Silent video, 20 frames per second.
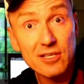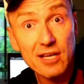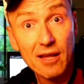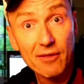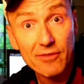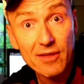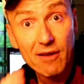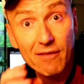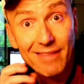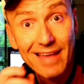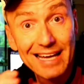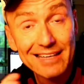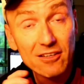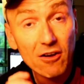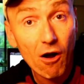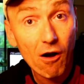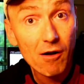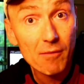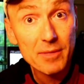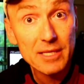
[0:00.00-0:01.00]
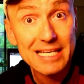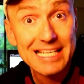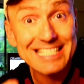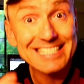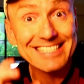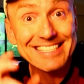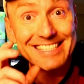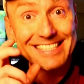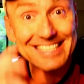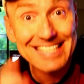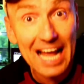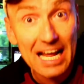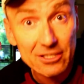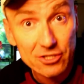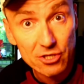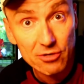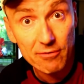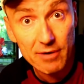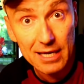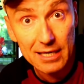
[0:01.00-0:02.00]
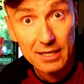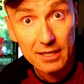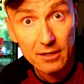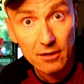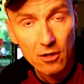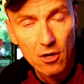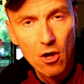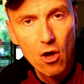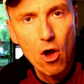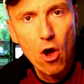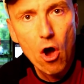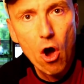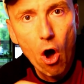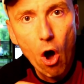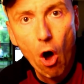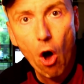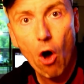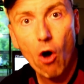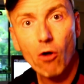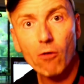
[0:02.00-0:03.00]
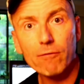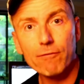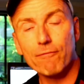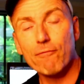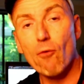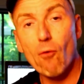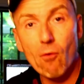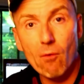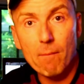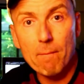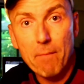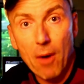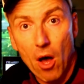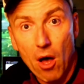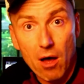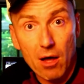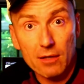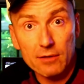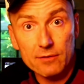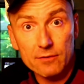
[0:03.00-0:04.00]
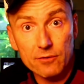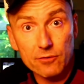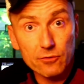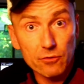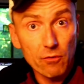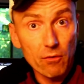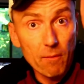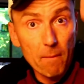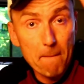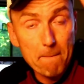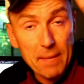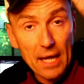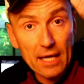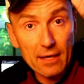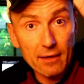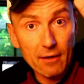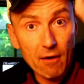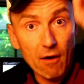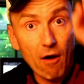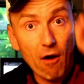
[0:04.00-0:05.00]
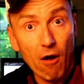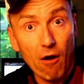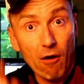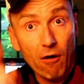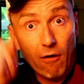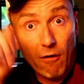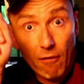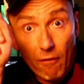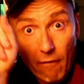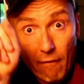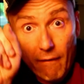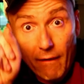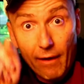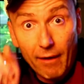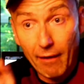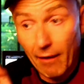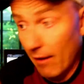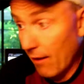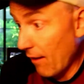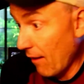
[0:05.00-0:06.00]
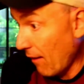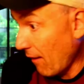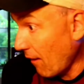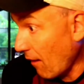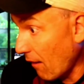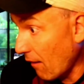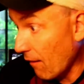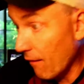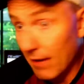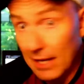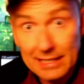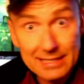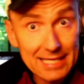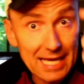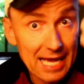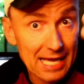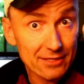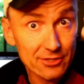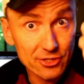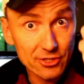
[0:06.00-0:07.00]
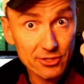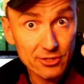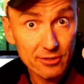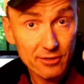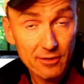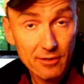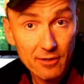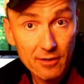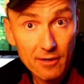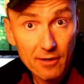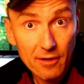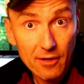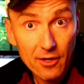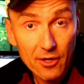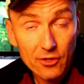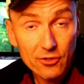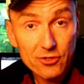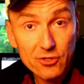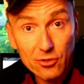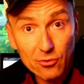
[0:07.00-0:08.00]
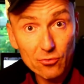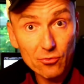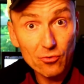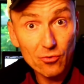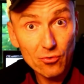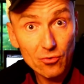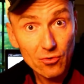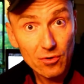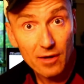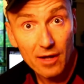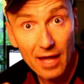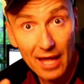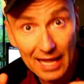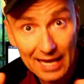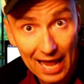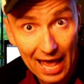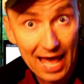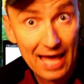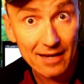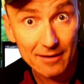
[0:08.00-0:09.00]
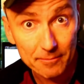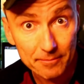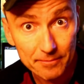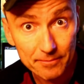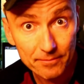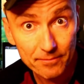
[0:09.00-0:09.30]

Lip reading: down there, that carbon is saturated. All 4 bonds are attached to an atom.